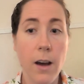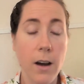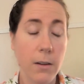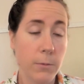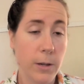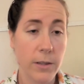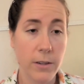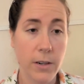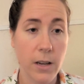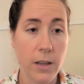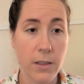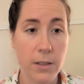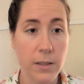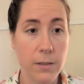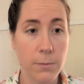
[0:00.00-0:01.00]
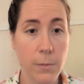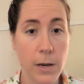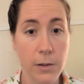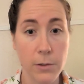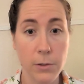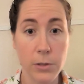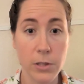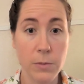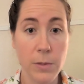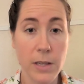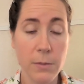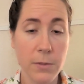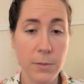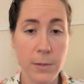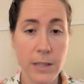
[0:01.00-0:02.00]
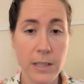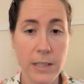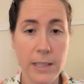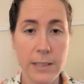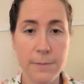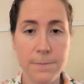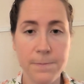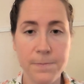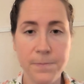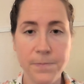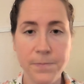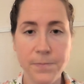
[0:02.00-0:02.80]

on whether or not the model should be implemented.